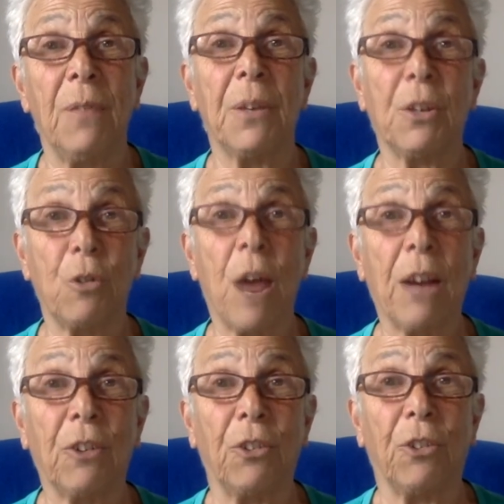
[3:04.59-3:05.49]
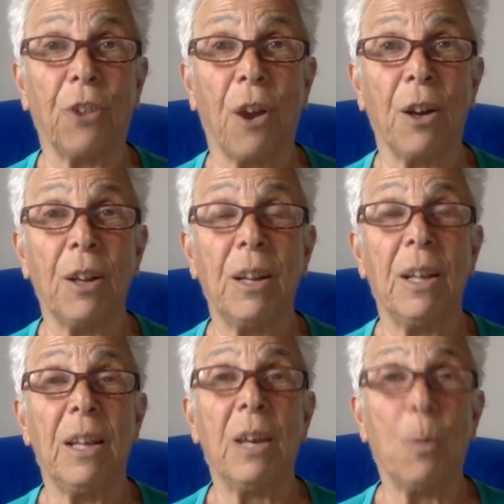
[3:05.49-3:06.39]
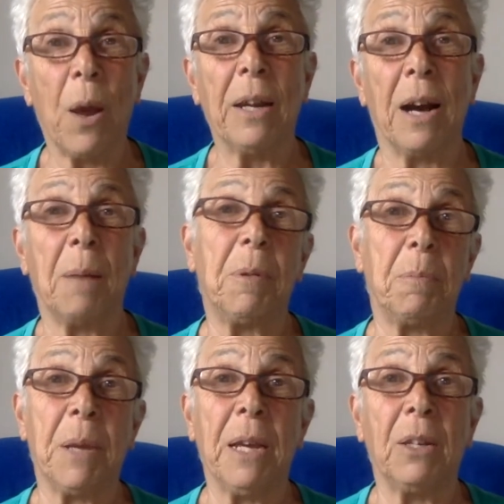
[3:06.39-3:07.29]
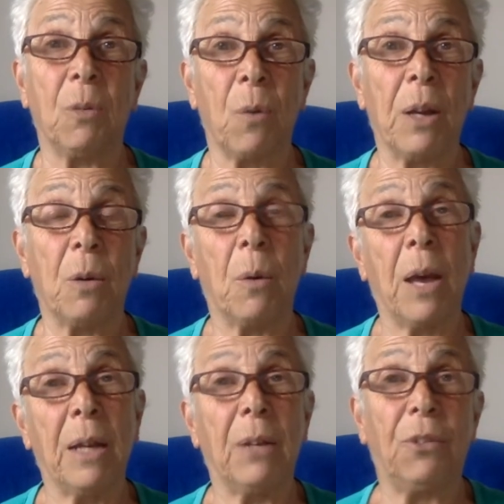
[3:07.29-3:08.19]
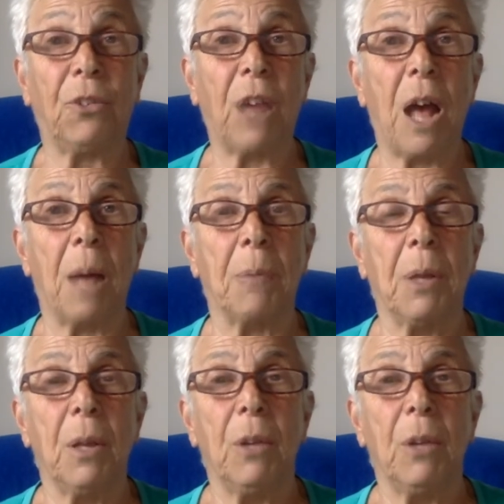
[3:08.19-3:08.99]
The contractions started, it went up, it peaked, it went away, and it stopped.